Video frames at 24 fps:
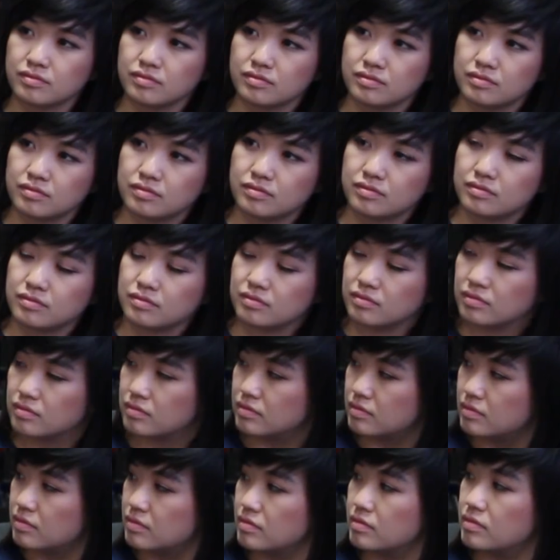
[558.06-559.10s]

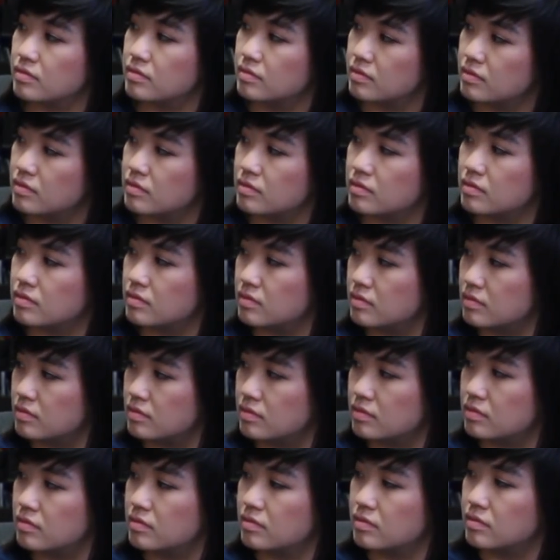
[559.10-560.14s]

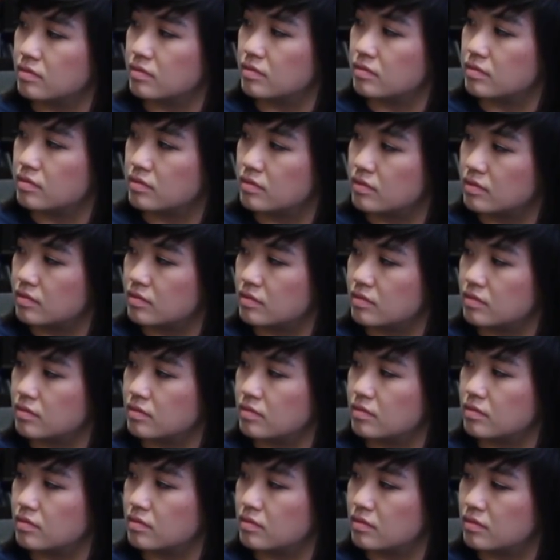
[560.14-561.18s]

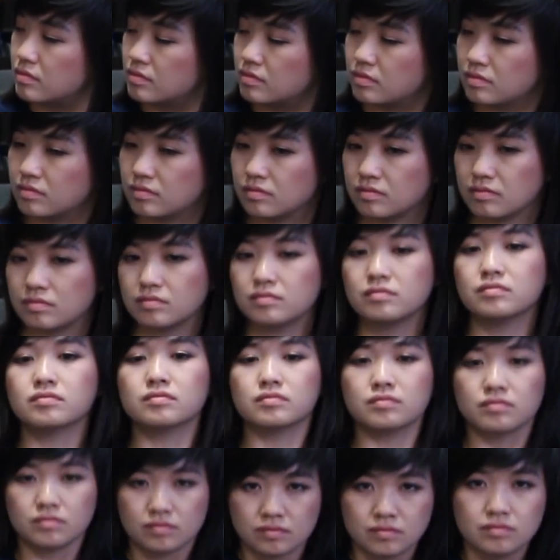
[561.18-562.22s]

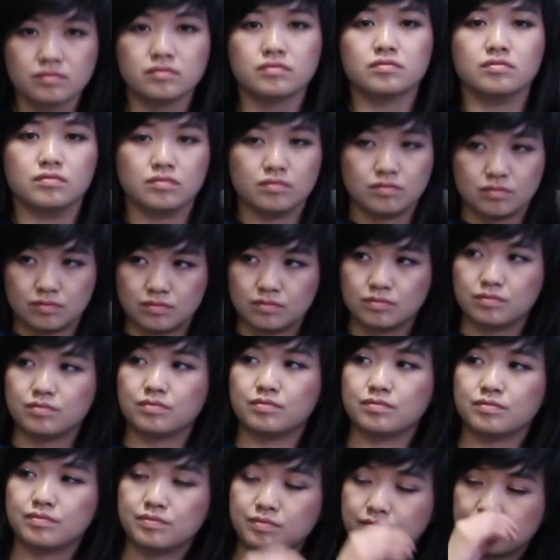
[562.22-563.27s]

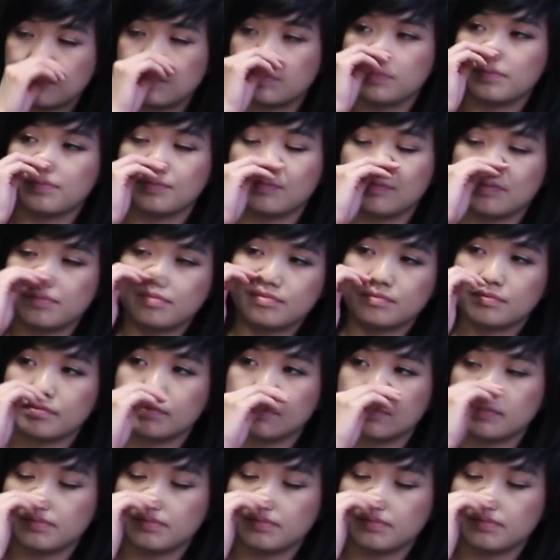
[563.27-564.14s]
This person isn't speaking.